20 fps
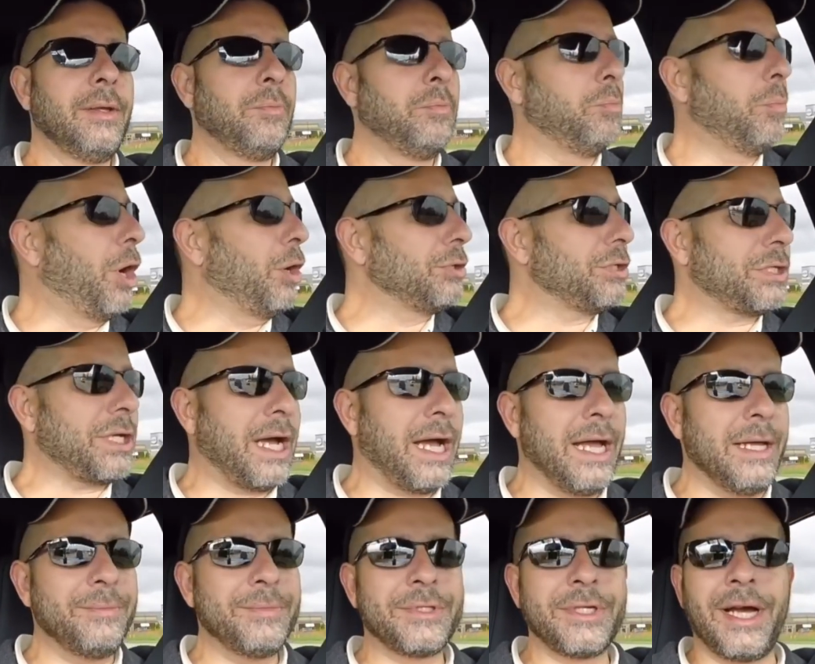Most
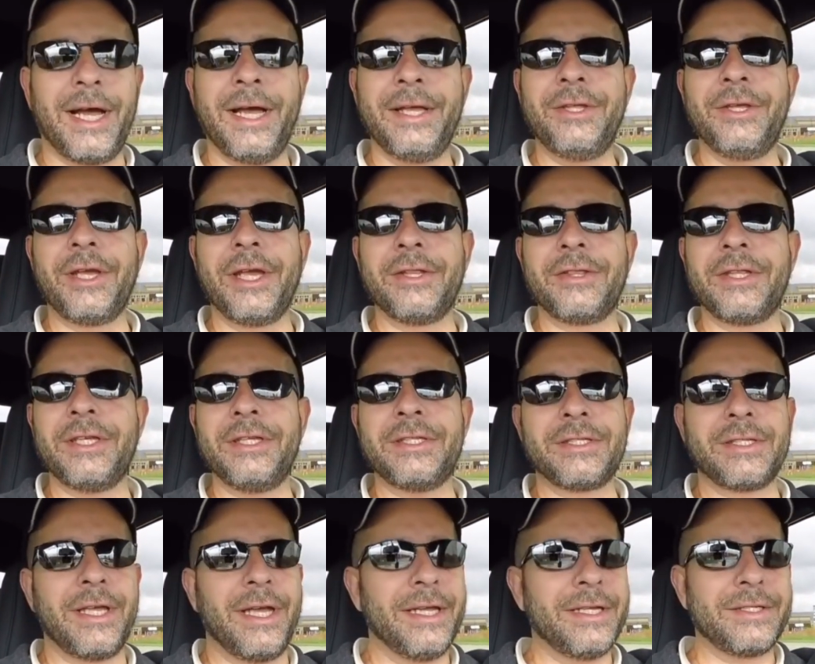times you get
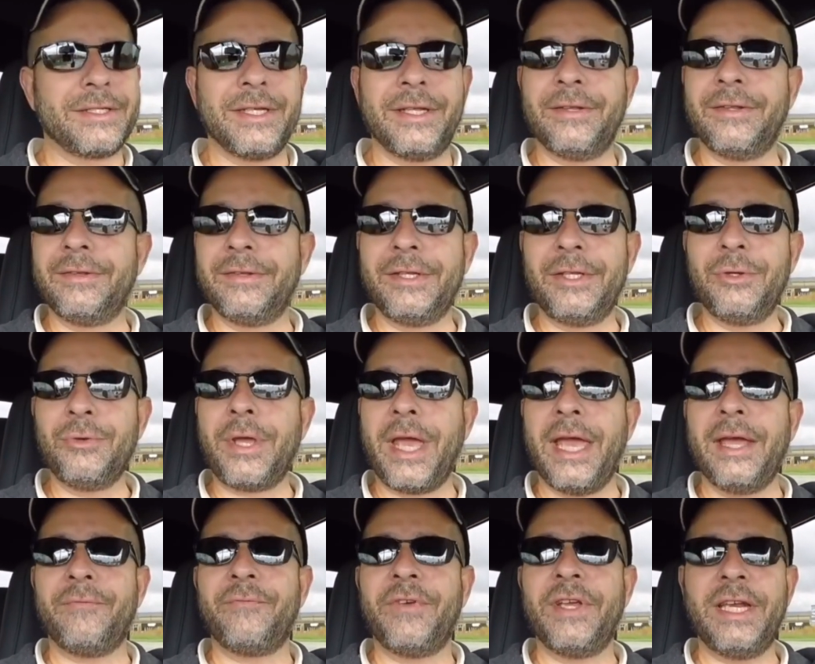these things and you
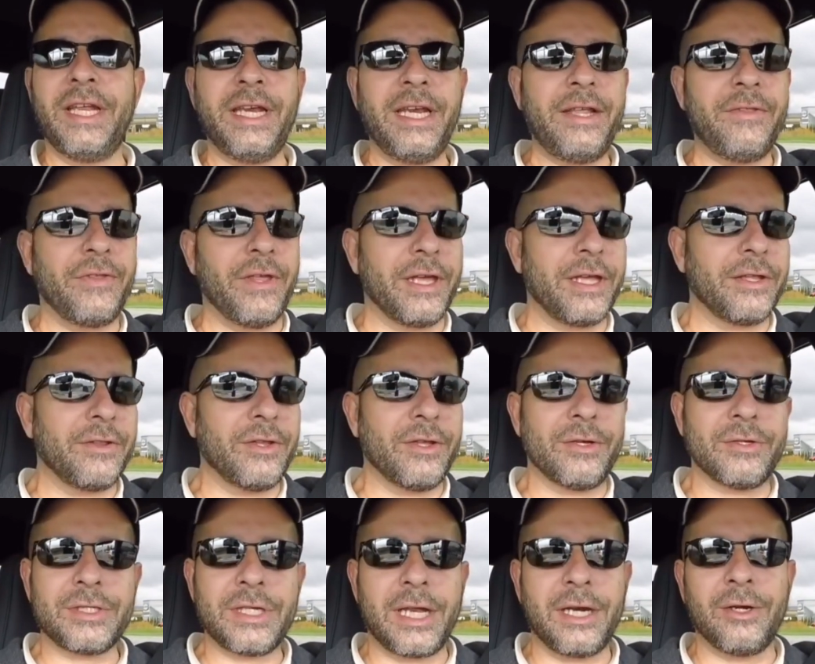can't fit anything in
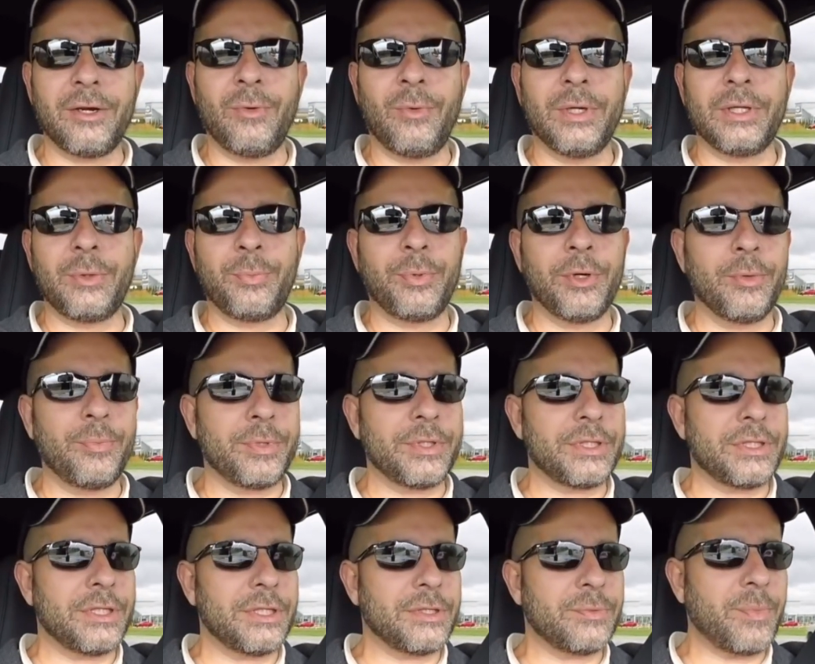those. I don't know what the
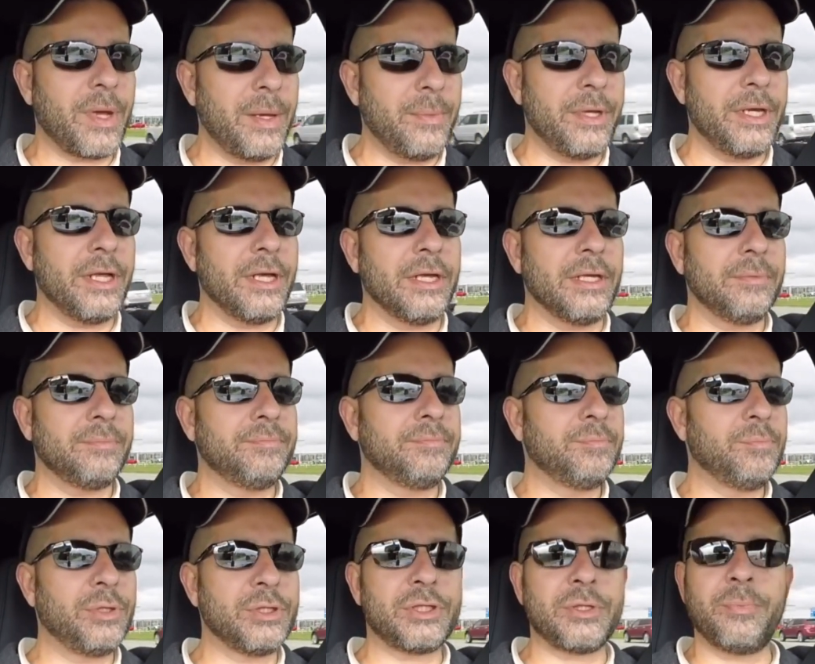purpose is. Maybe to
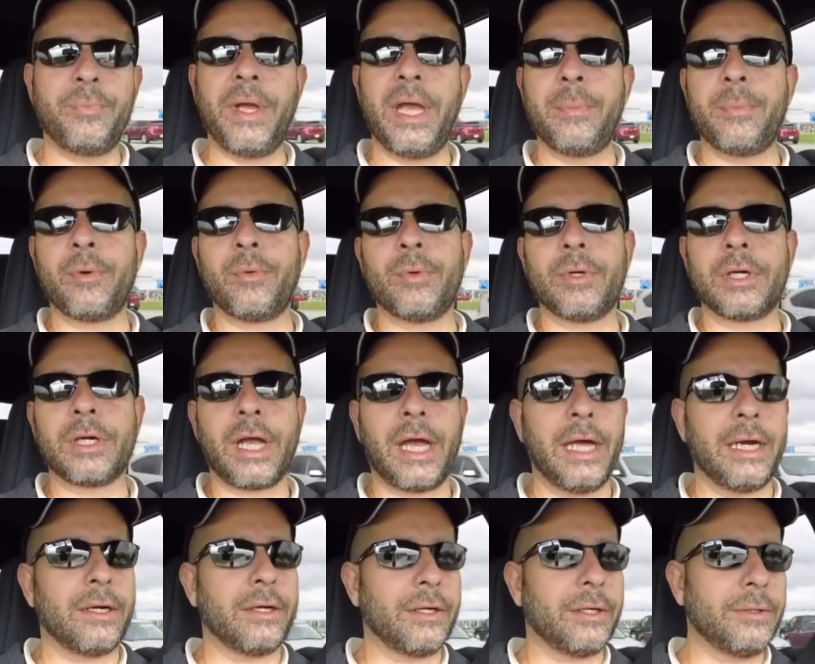put some paperwork.
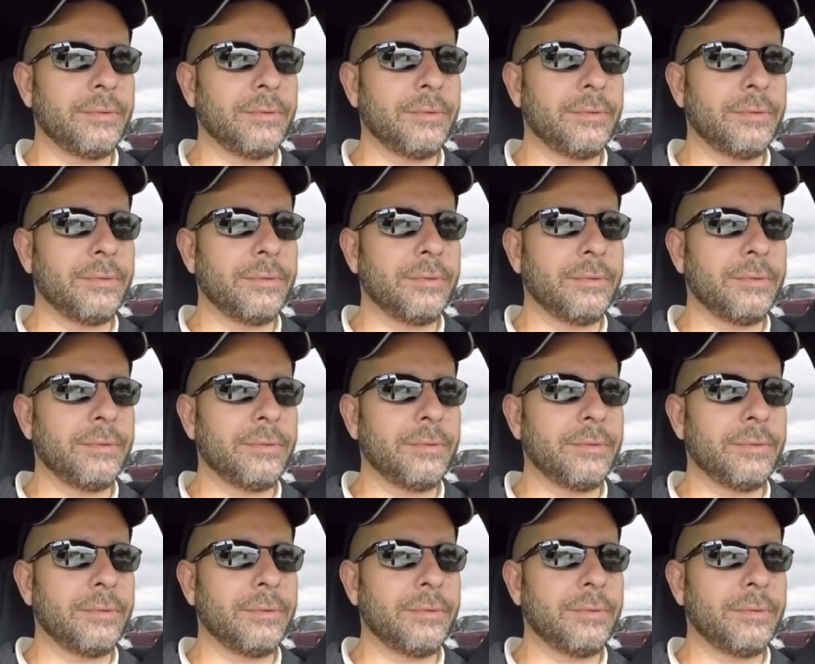I don't